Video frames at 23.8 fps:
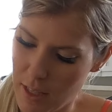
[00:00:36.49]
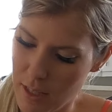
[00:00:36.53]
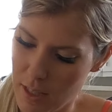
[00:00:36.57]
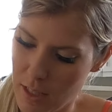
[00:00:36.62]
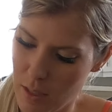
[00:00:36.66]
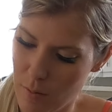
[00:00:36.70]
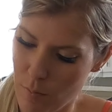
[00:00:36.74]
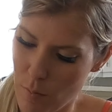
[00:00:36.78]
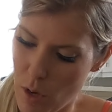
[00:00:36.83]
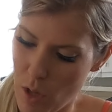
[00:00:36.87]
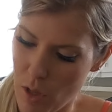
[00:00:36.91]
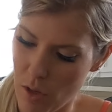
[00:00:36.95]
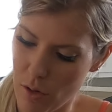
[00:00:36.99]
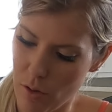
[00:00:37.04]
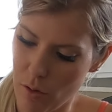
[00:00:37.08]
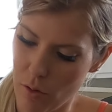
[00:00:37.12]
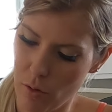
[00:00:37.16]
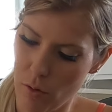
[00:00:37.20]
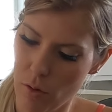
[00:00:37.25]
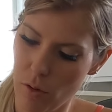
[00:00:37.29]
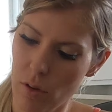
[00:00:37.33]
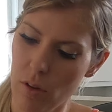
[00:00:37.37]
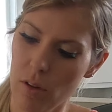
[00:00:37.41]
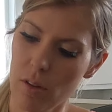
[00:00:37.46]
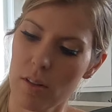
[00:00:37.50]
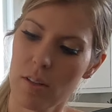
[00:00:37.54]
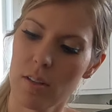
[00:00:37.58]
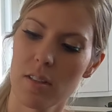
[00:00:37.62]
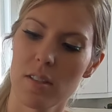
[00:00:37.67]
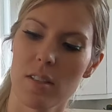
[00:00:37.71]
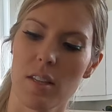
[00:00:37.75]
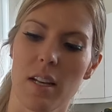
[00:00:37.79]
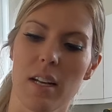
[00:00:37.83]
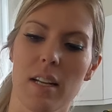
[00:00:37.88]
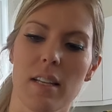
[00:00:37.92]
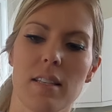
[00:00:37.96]
the smaller hole so
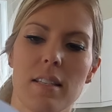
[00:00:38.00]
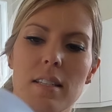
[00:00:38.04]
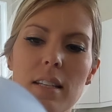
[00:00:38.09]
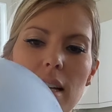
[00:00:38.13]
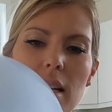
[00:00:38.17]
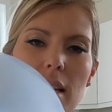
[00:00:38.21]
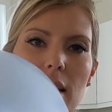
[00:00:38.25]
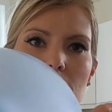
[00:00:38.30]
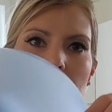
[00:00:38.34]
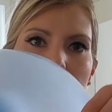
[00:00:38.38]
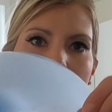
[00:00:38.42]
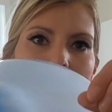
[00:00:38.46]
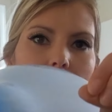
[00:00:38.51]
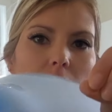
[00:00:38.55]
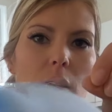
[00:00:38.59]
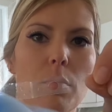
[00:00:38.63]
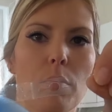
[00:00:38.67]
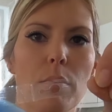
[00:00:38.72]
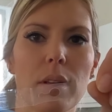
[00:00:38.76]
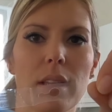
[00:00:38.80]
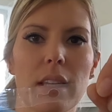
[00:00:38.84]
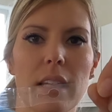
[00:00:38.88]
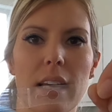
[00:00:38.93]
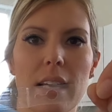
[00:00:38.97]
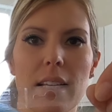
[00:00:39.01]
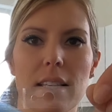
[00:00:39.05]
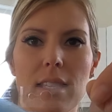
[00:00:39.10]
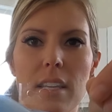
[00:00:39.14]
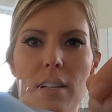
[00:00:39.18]
that it stays in place.